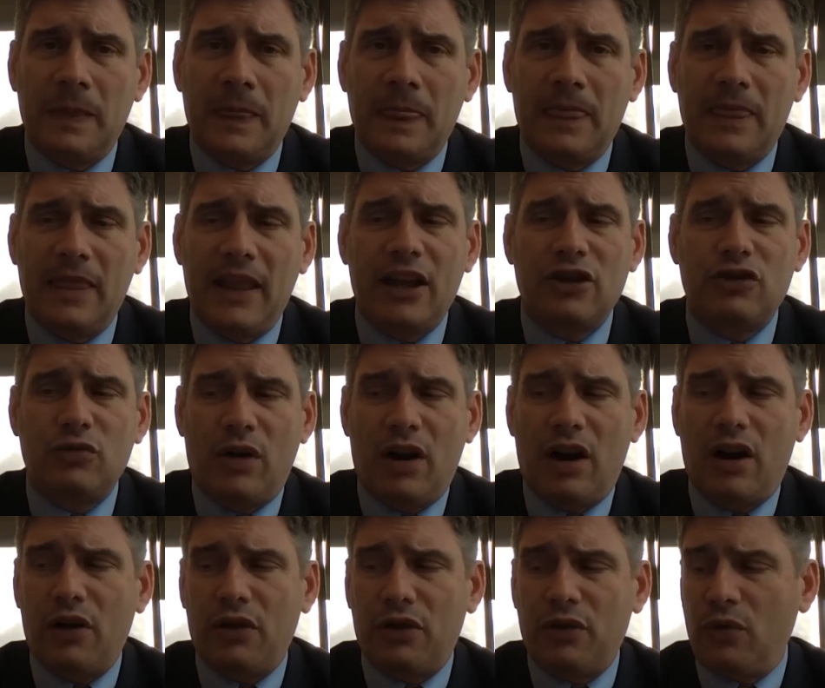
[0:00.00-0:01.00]
Mm-hmm. That's where
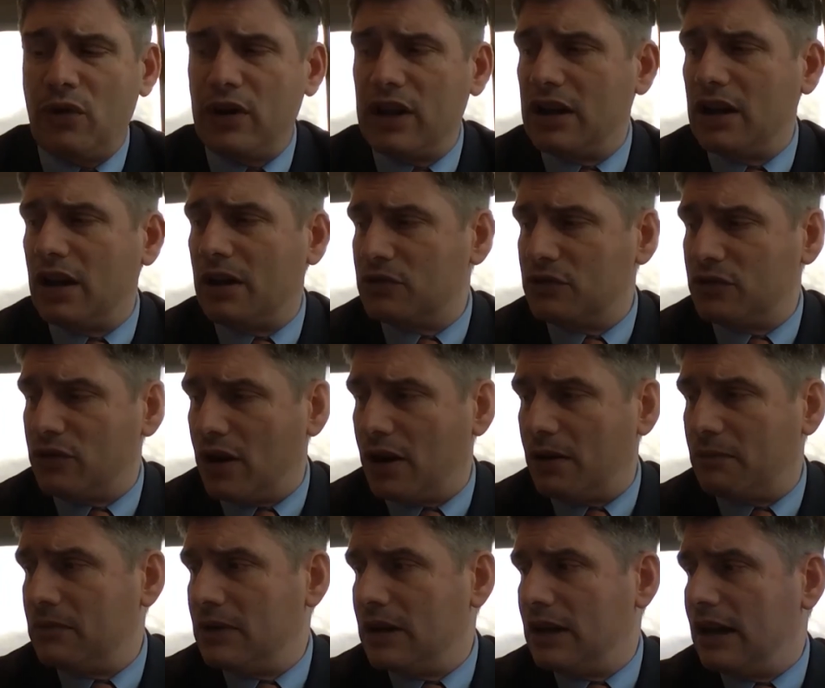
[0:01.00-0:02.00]
our authority comes
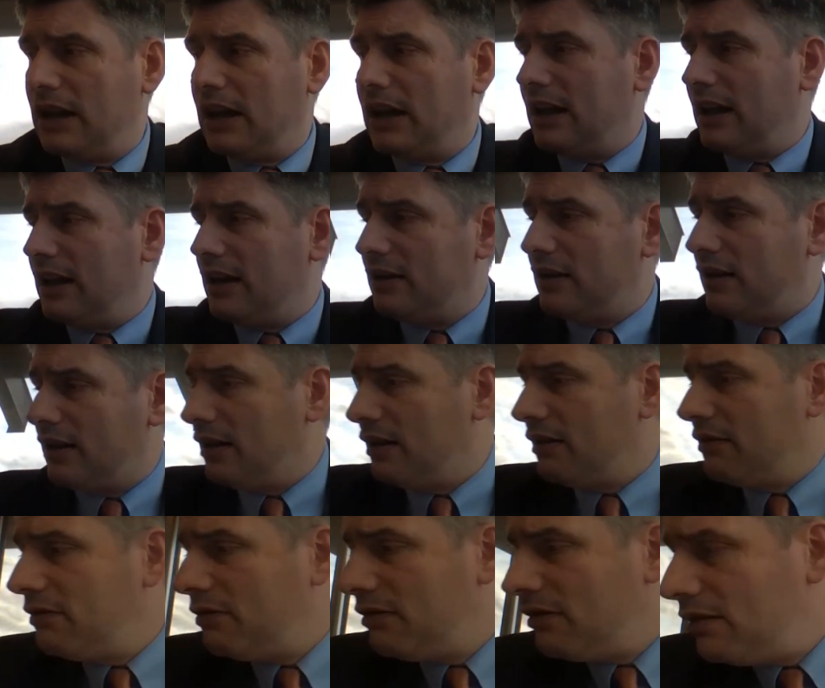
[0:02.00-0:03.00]
from. And,
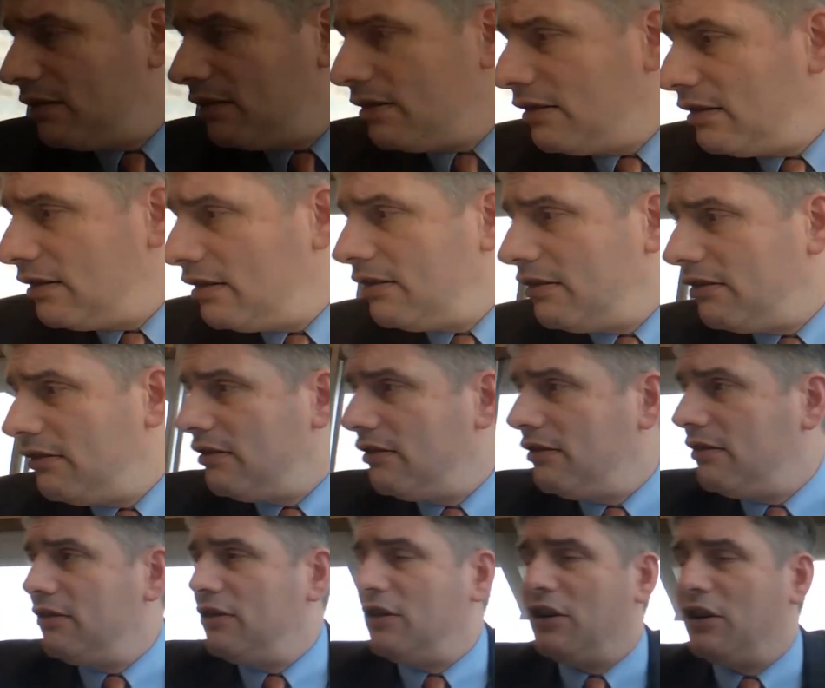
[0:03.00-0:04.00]
uh, you